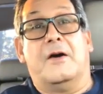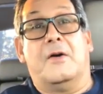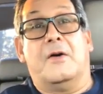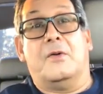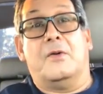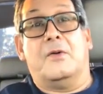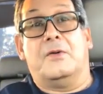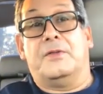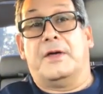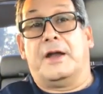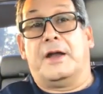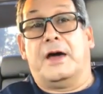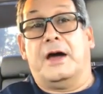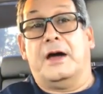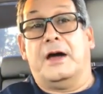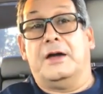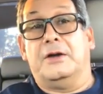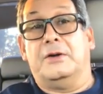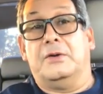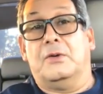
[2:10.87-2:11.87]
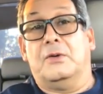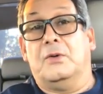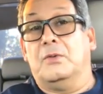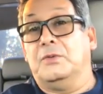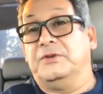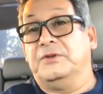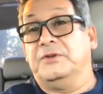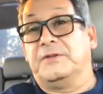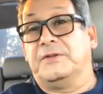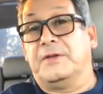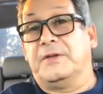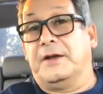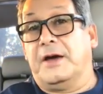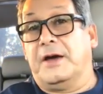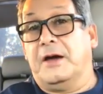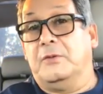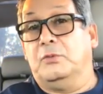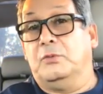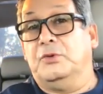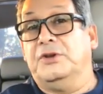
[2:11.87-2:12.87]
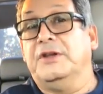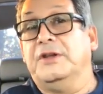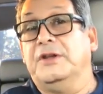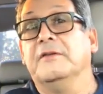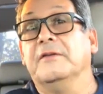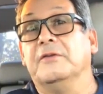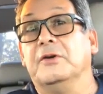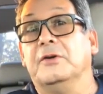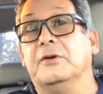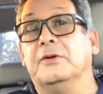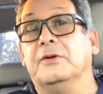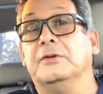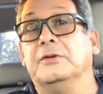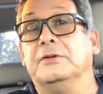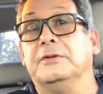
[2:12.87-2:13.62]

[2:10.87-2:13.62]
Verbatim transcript: or that I always thought I would never